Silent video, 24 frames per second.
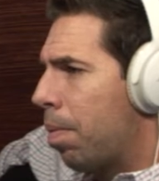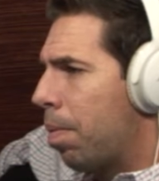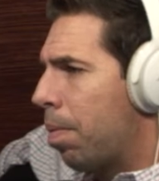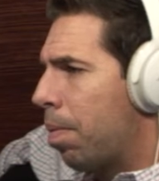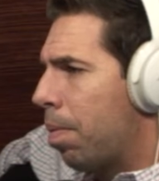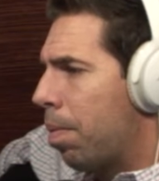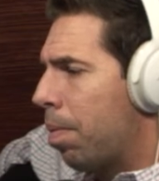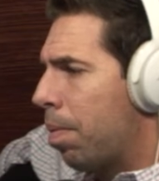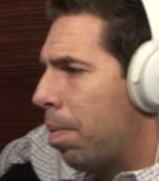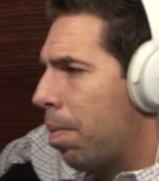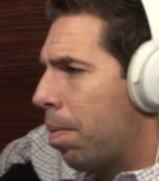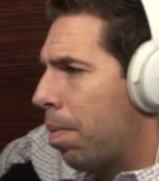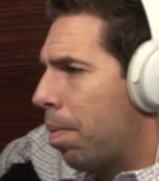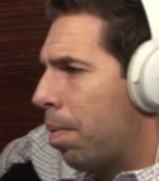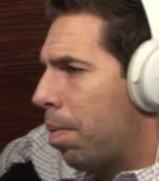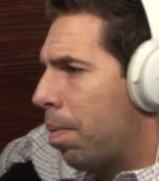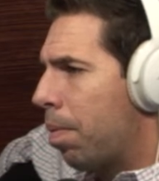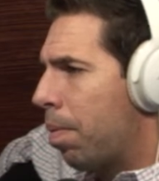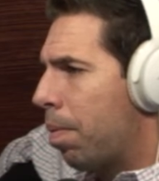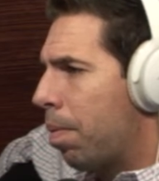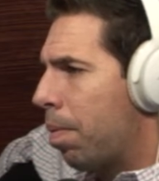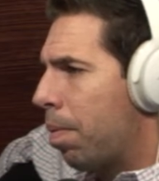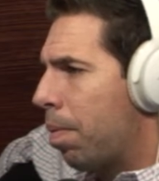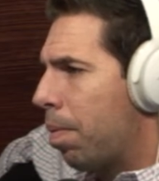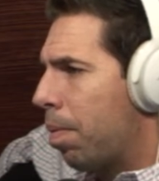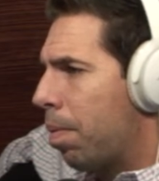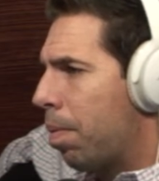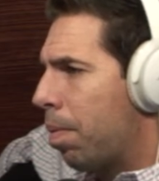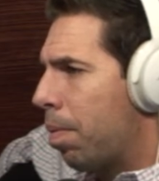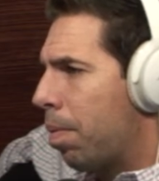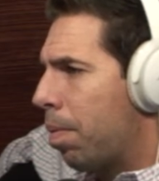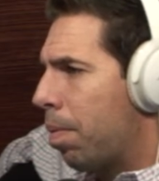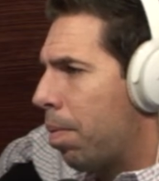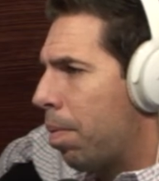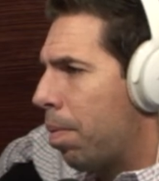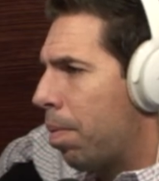
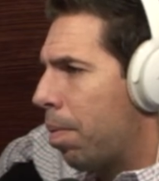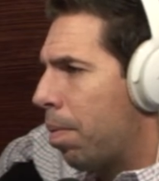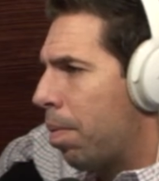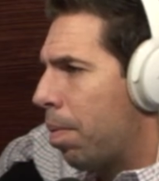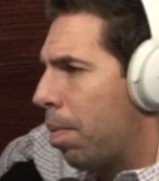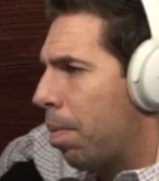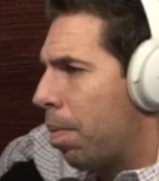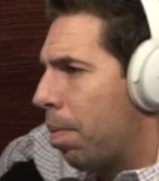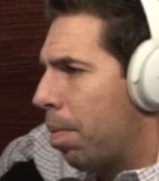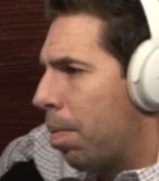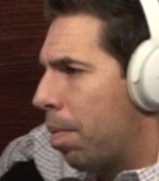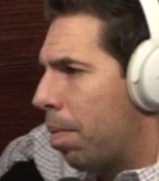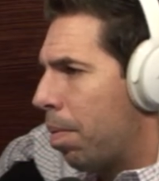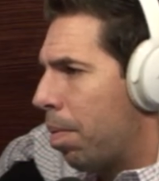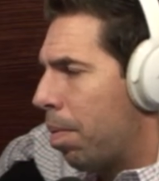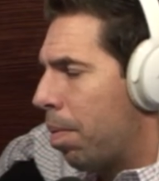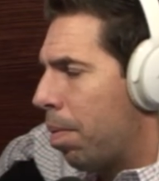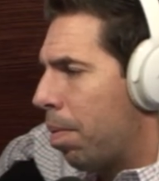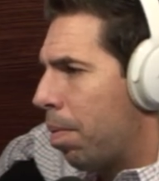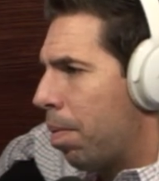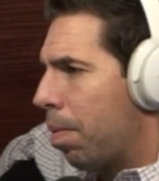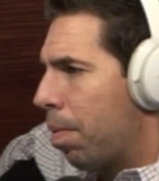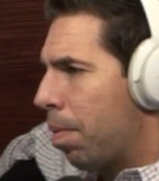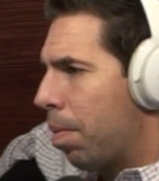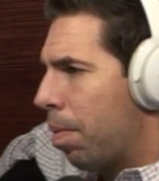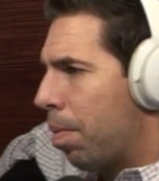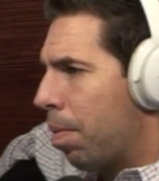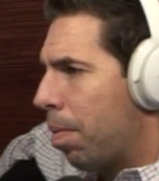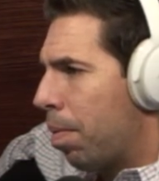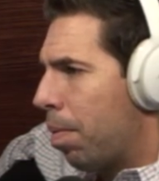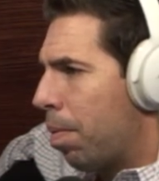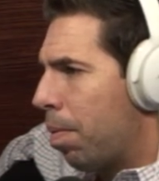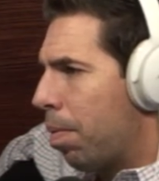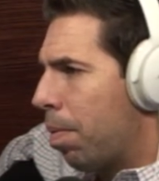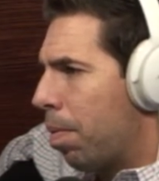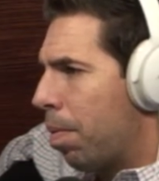
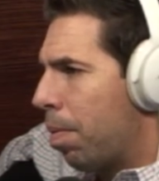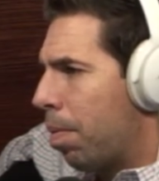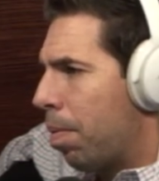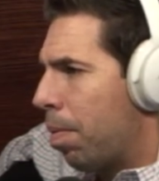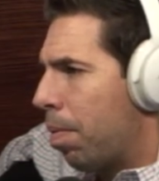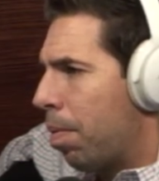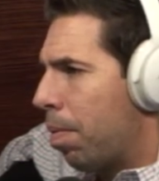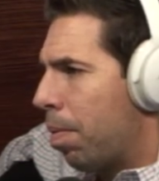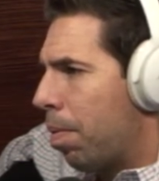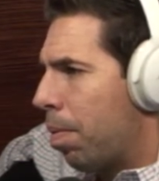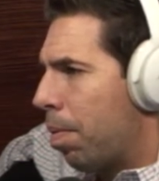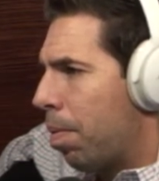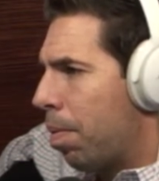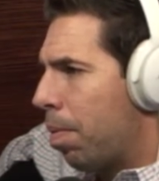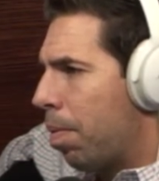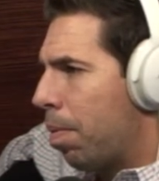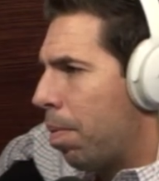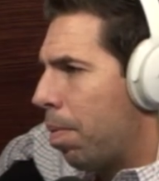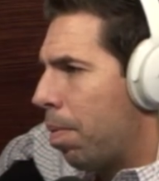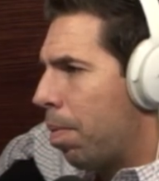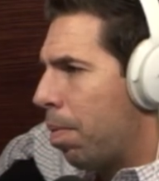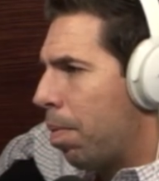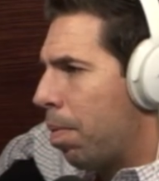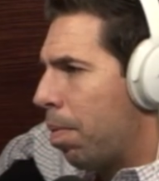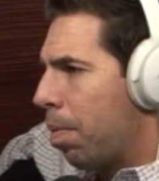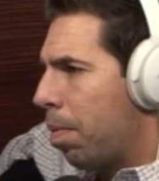No words are spoken by the person on screen.